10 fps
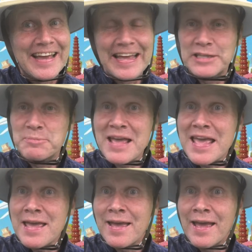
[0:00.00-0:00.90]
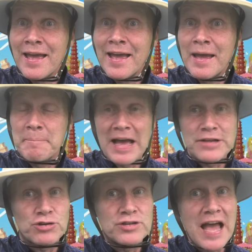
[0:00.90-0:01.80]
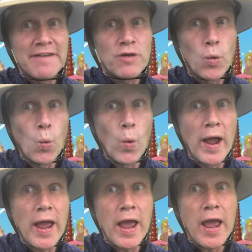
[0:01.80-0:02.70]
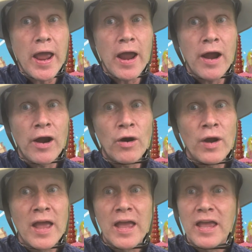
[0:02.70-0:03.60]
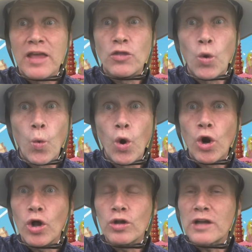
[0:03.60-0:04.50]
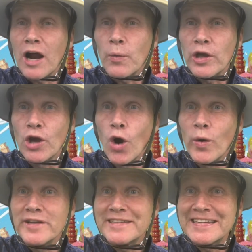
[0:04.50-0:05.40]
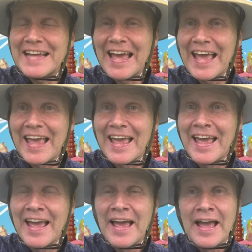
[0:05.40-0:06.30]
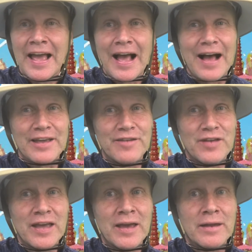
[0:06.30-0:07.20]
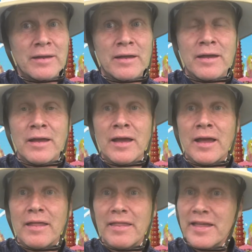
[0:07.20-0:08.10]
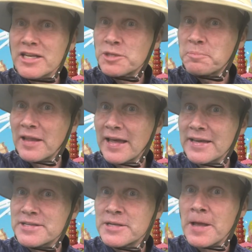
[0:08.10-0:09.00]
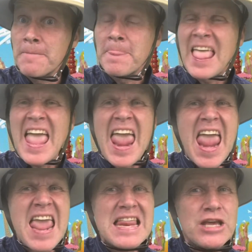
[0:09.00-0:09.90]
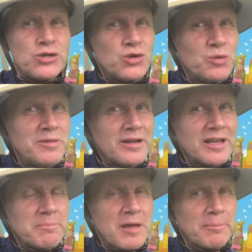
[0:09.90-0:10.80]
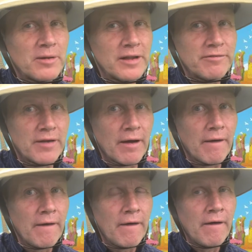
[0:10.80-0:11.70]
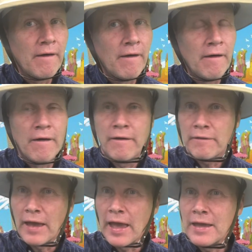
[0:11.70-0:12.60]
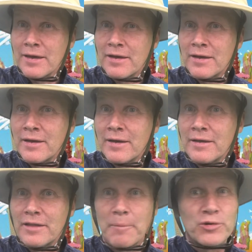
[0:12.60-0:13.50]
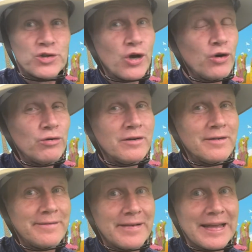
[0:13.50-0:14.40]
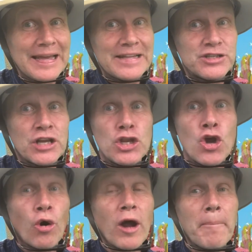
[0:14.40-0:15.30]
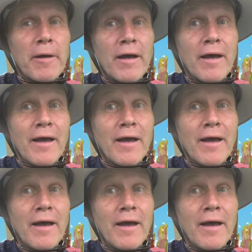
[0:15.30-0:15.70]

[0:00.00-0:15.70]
It's me, Pastor Jeff. Where in the world are we going today? I'll give you a hint. This place, 82 million people live there. Okay? Number two, it's in Europe.